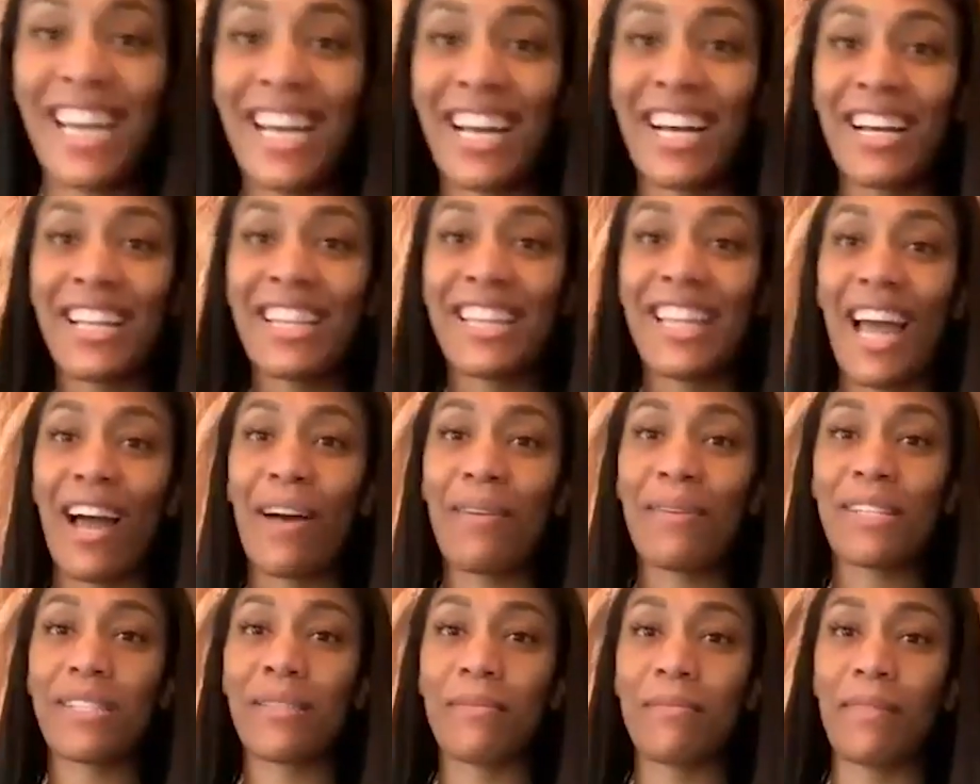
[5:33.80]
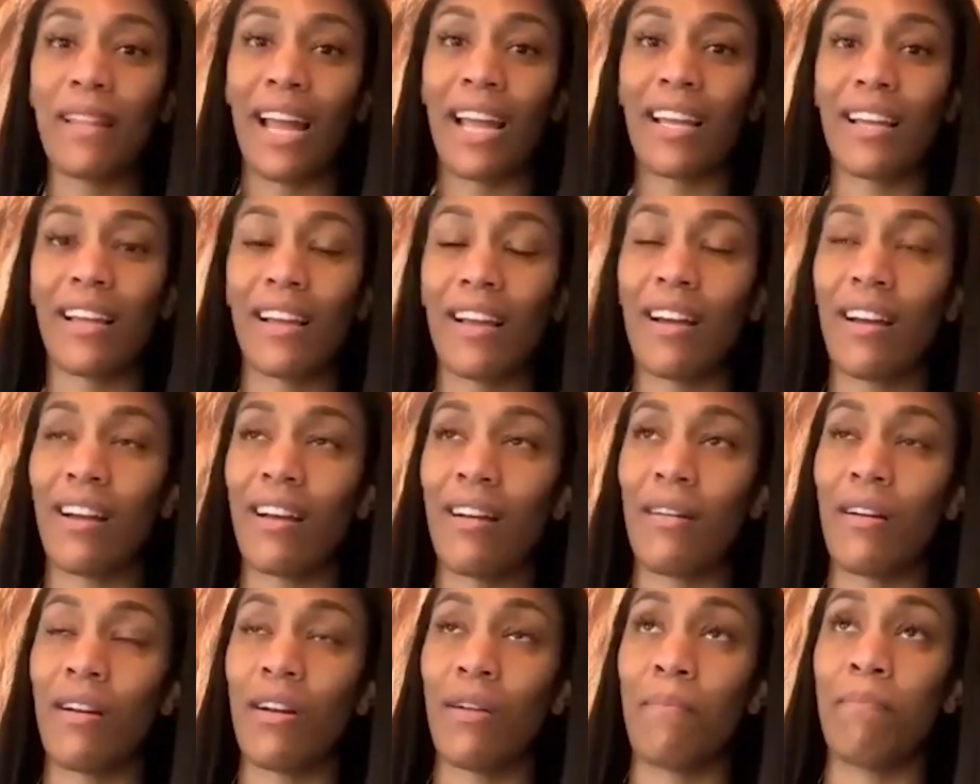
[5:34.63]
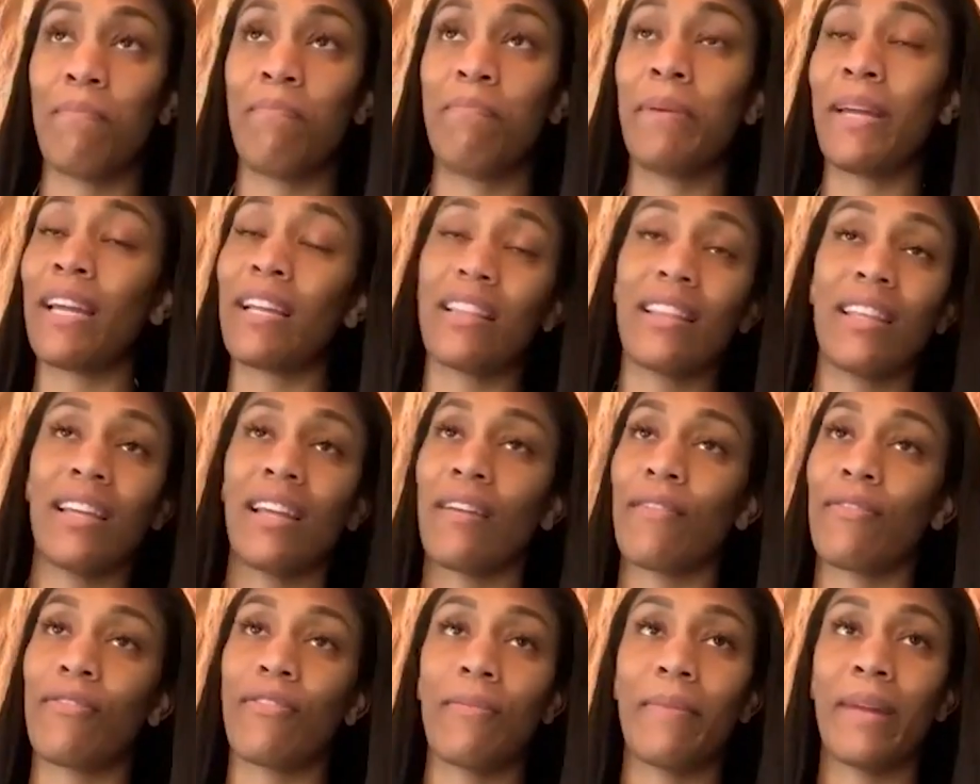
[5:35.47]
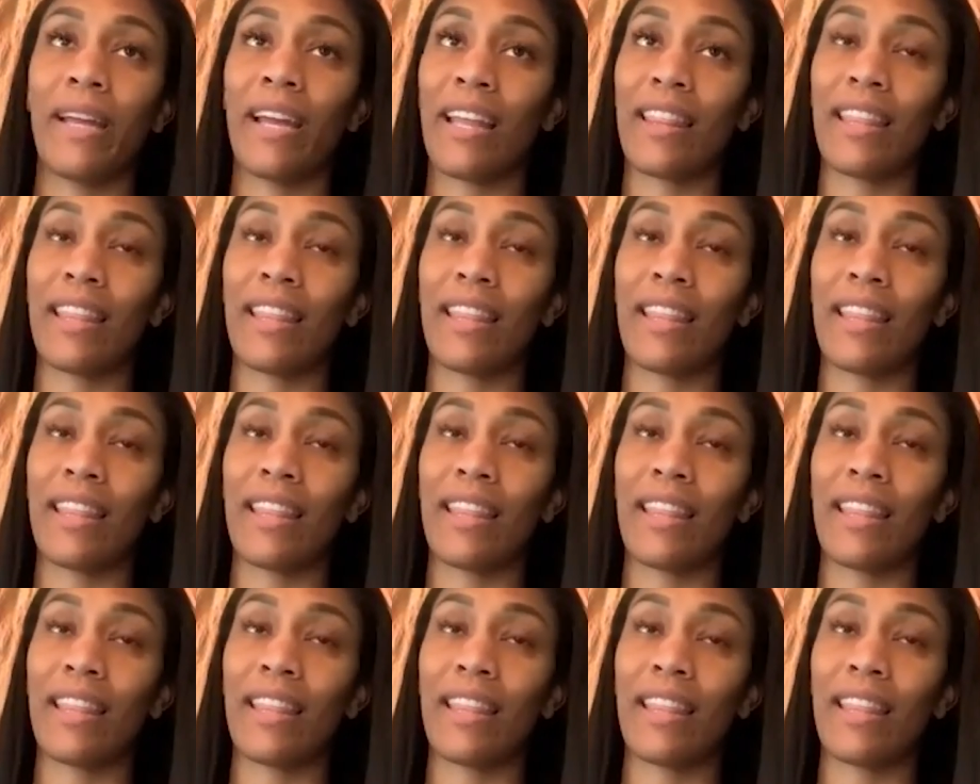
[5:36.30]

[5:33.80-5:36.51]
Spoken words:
that was like a big thing for me.